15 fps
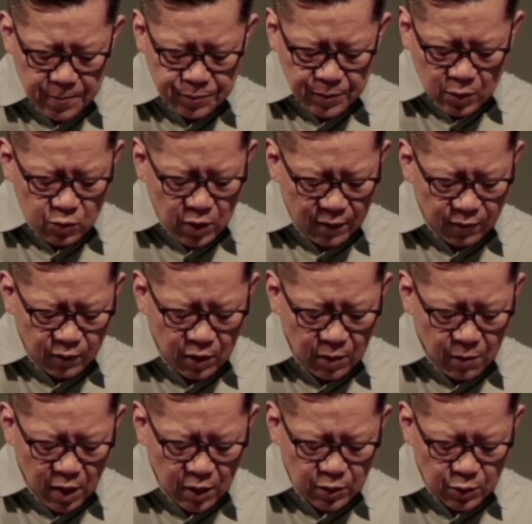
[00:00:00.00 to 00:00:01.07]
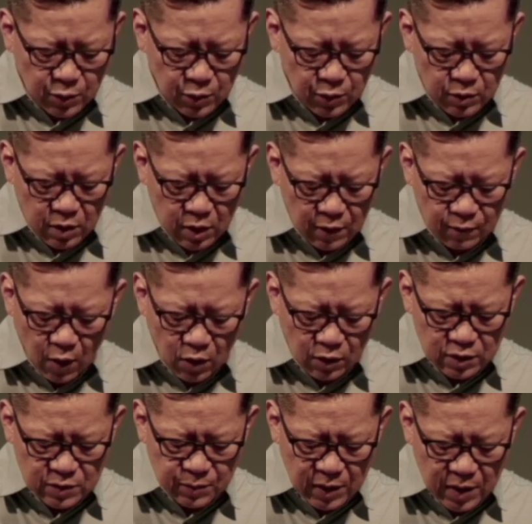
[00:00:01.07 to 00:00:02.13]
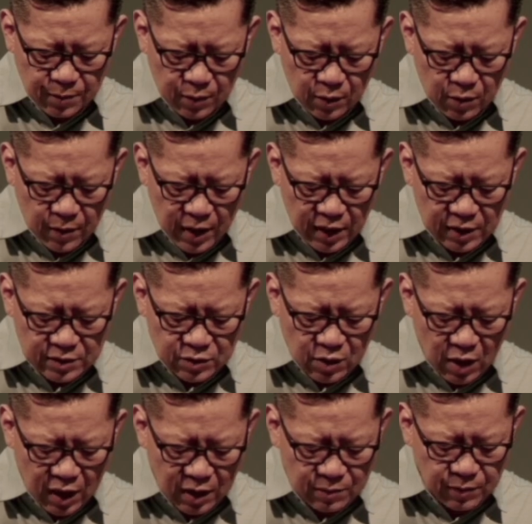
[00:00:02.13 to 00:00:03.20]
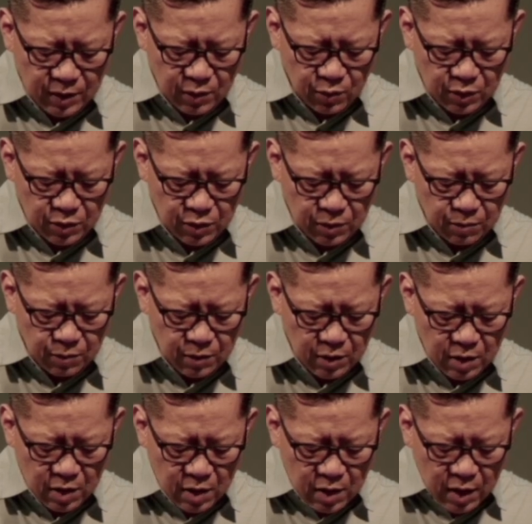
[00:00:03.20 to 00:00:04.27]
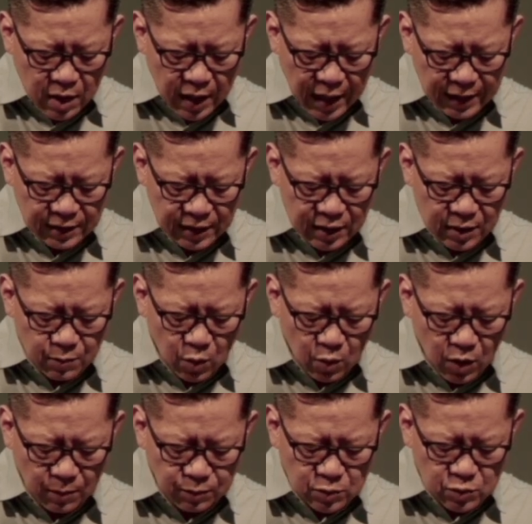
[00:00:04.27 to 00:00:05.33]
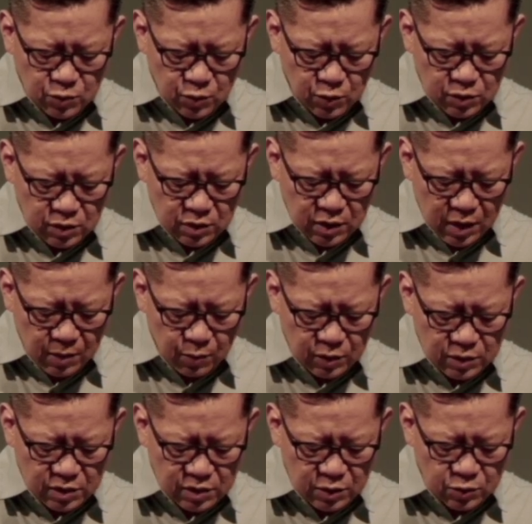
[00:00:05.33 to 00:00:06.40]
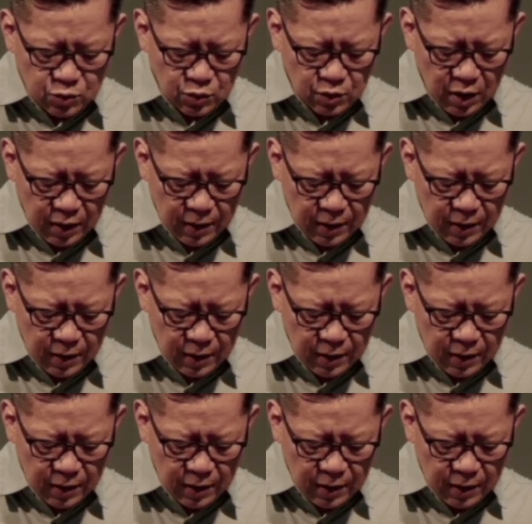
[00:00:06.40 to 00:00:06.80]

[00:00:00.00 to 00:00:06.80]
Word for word: Whoever among you of all his people, may his God be with him, and let him go up to Jerusalem, which is in Judah,